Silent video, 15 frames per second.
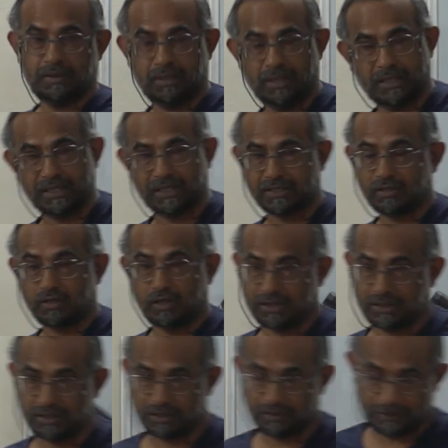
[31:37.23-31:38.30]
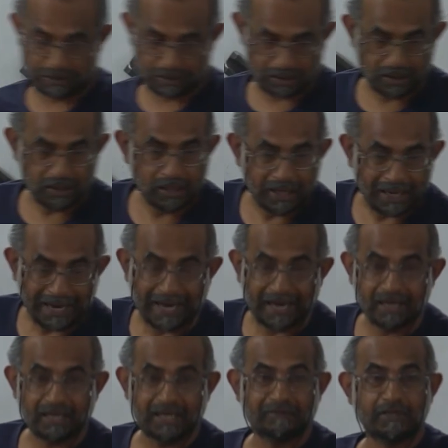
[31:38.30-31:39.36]
It doesn't cost this much.
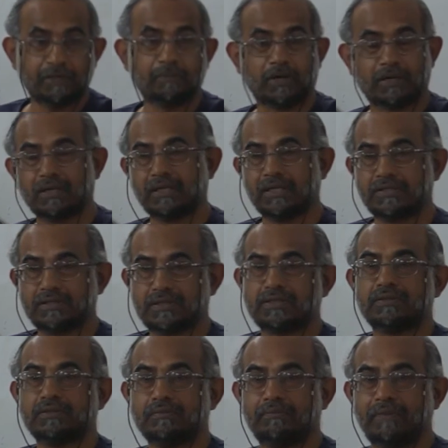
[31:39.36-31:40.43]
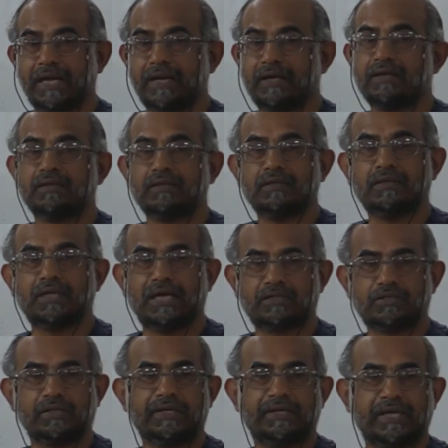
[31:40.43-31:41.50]
And every bottle that's made
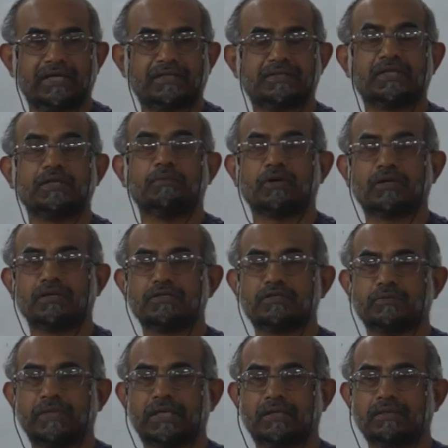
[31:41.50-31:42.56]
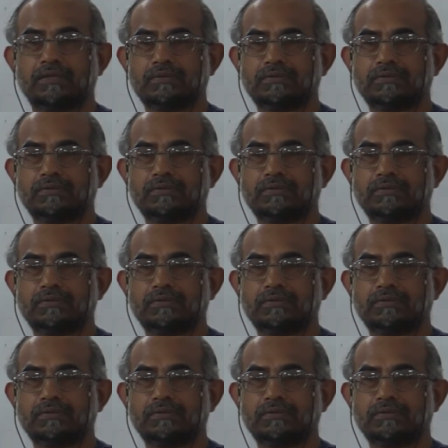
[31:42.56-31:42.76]
actually takes 3 bottles to make.